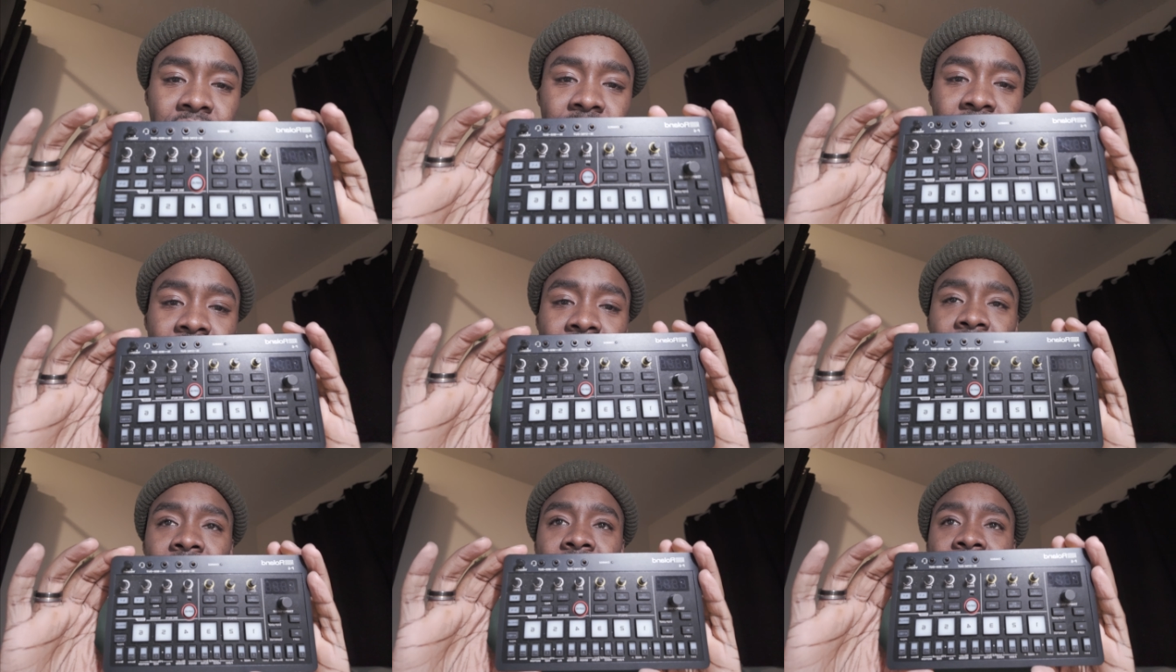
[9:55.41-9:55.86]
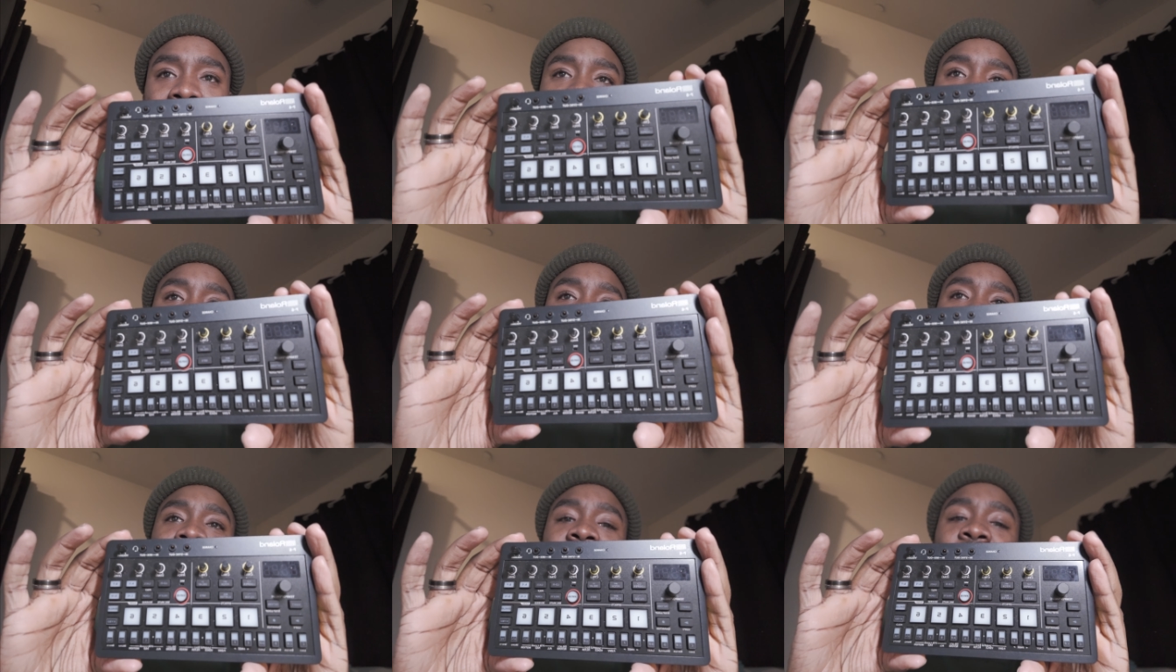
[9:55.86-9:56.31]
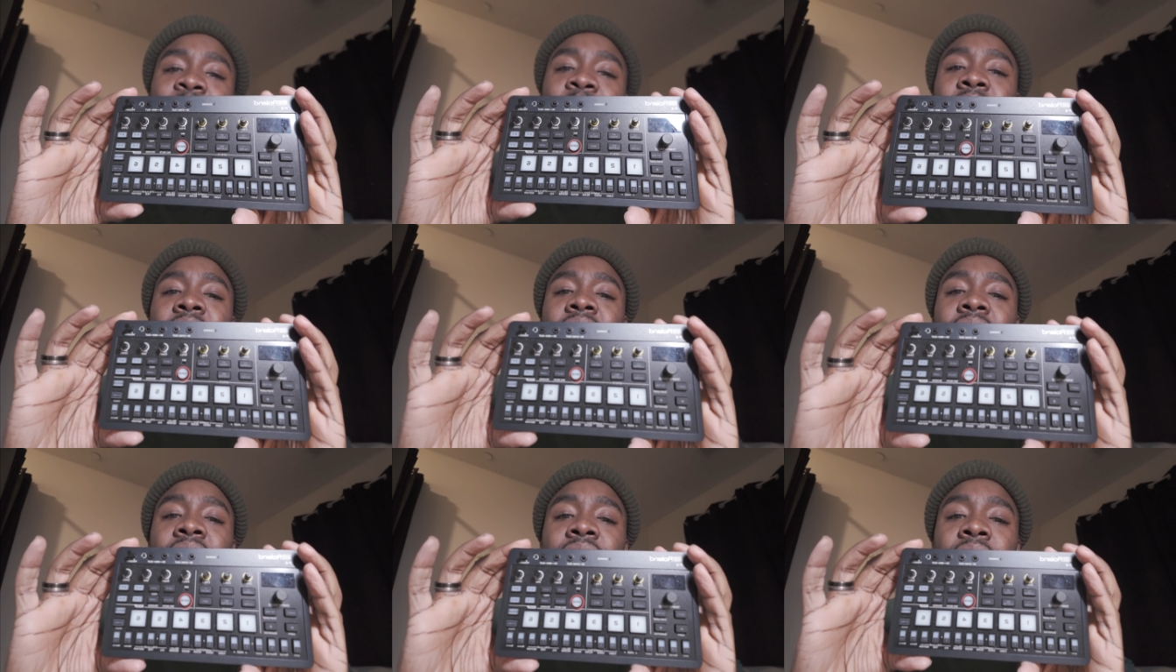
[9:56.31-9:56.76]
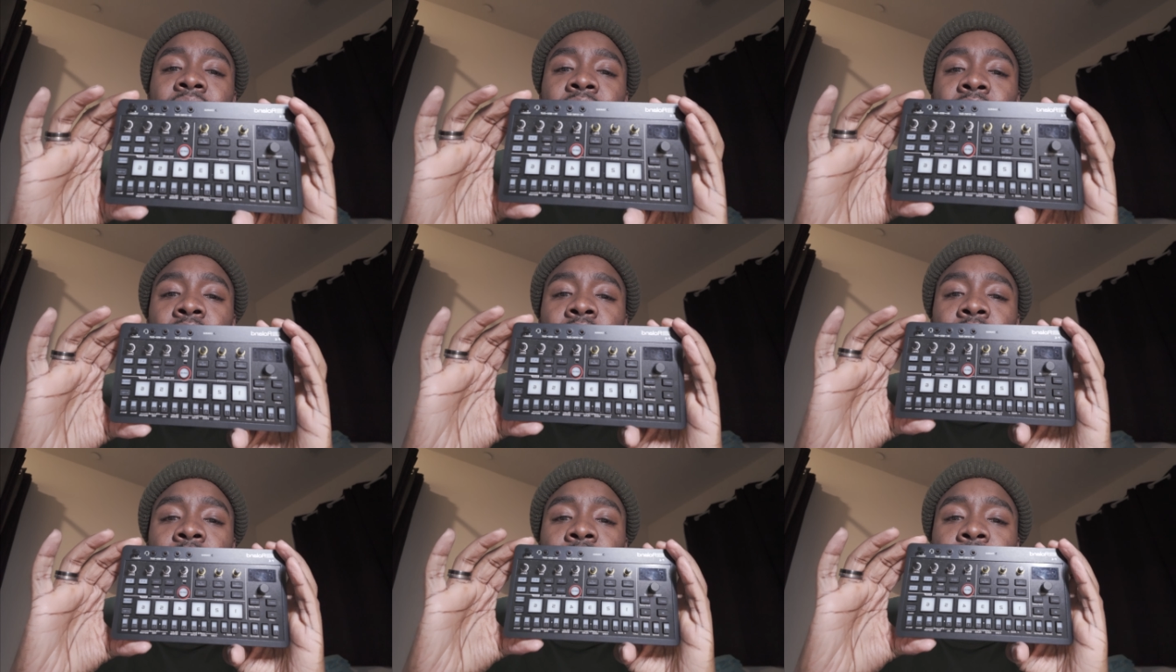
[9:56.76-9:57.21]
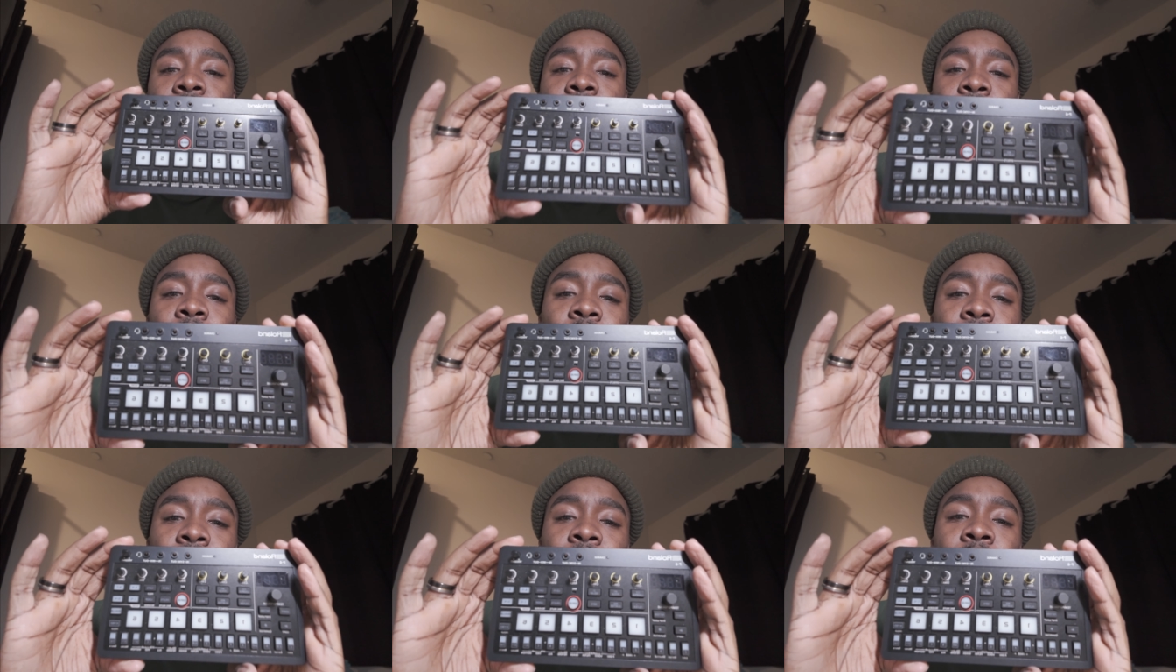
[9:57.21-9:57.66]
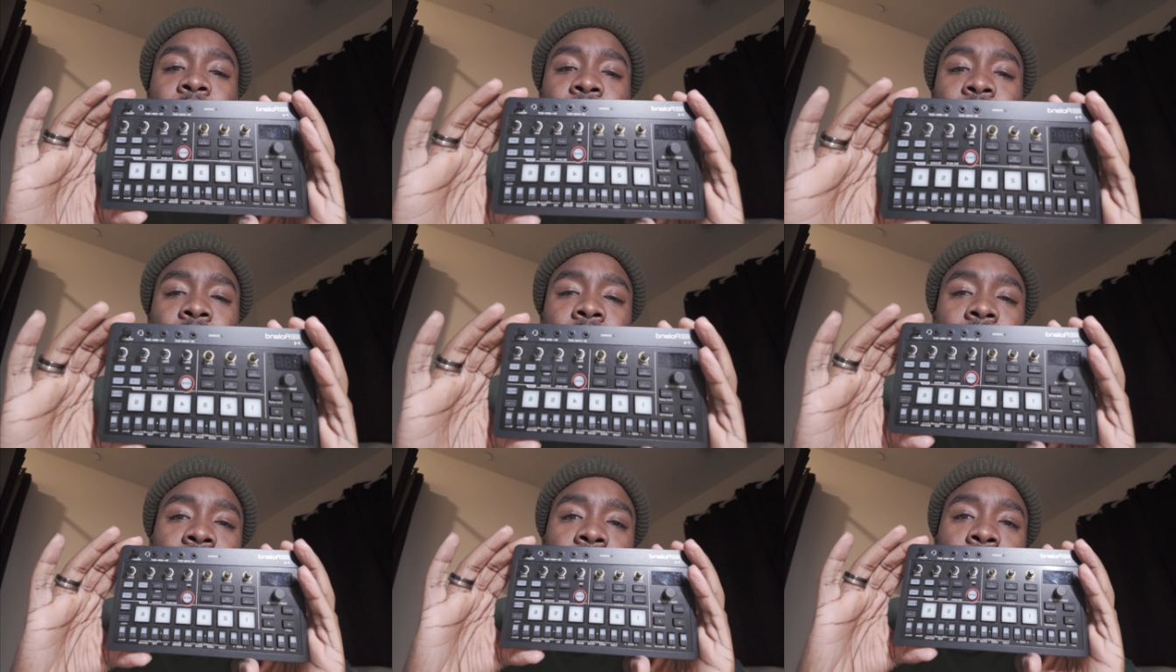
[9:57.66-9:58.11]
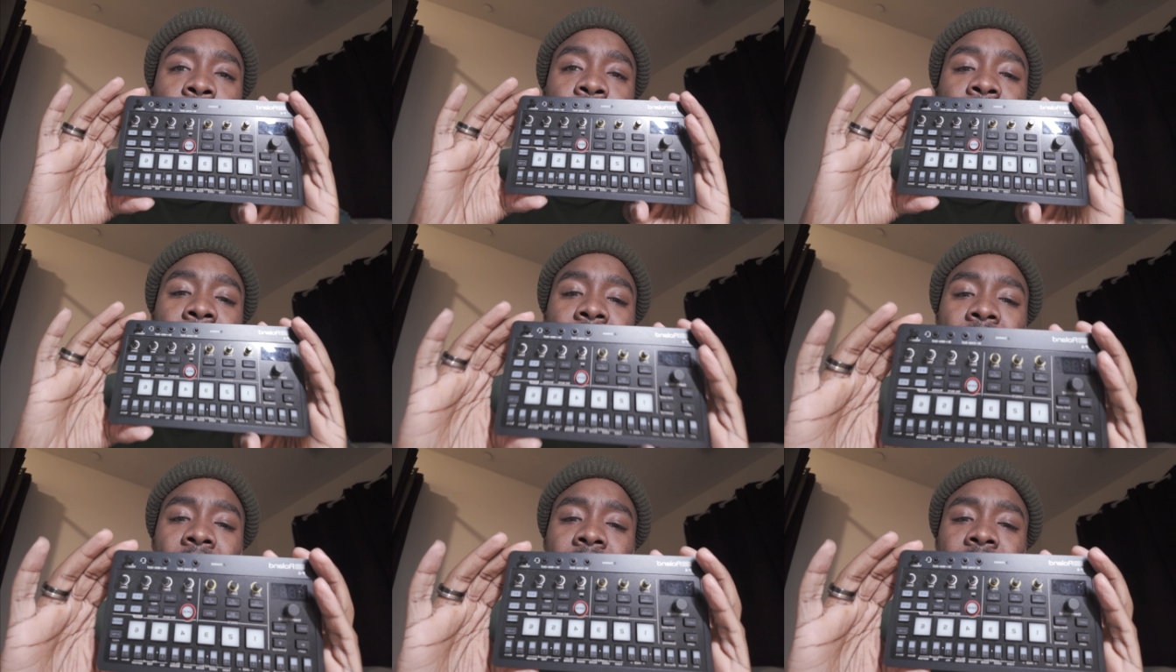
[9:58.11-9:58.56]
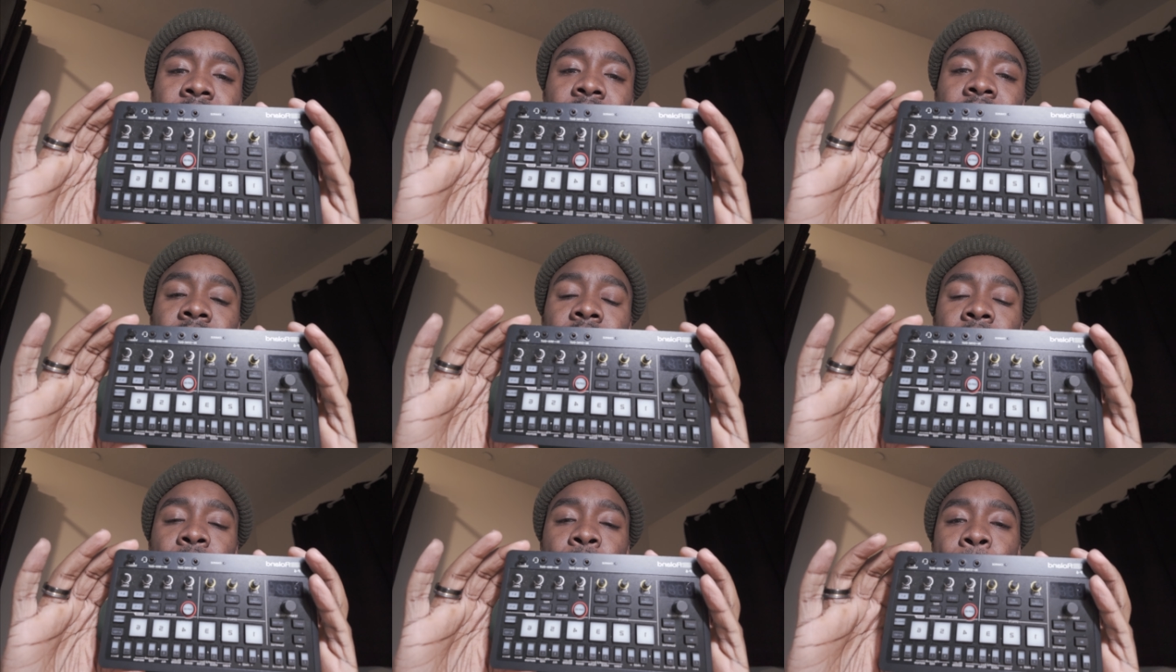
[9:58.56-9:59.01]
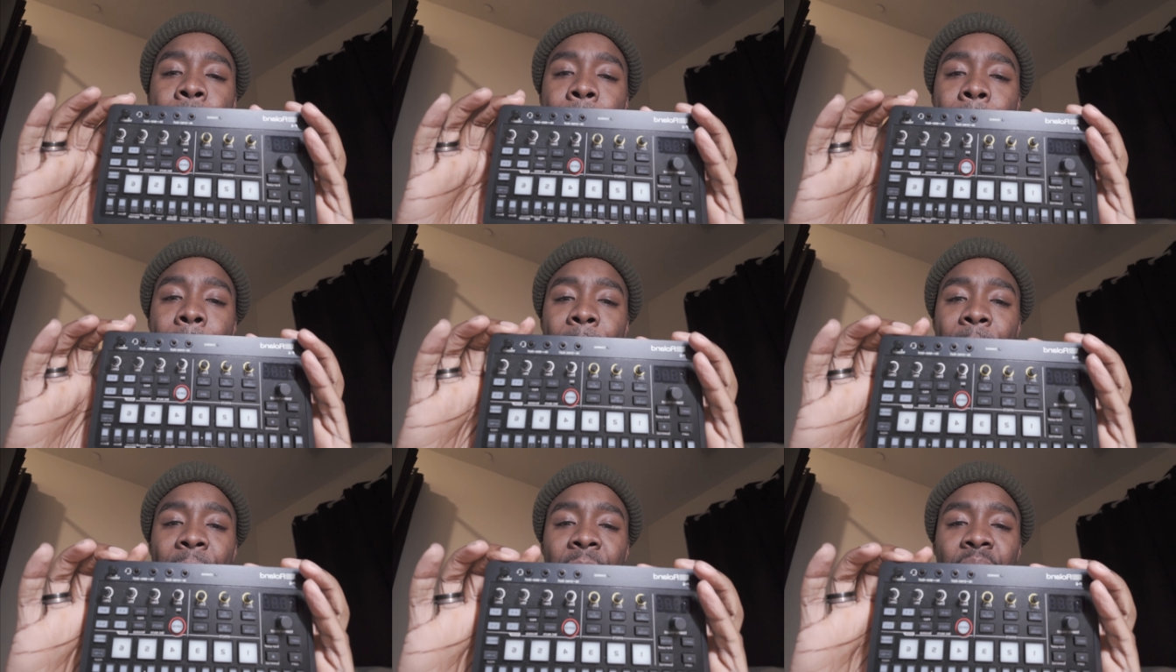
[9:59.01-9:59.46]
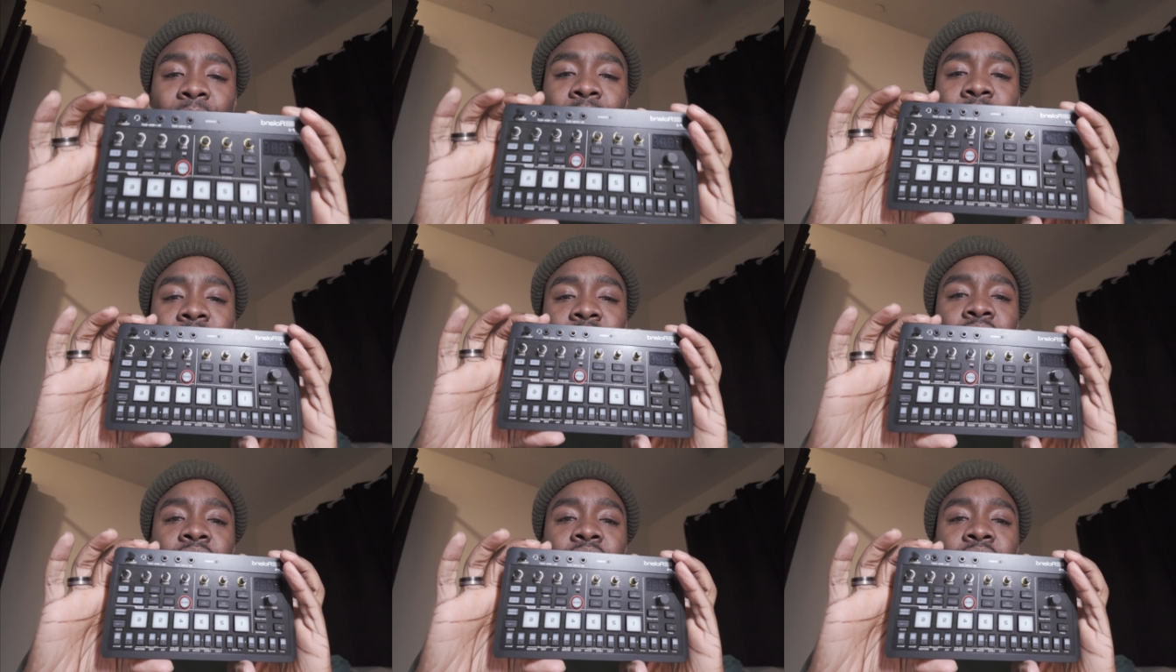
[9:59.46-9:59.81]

it's like having an SP404 in your pocket. And once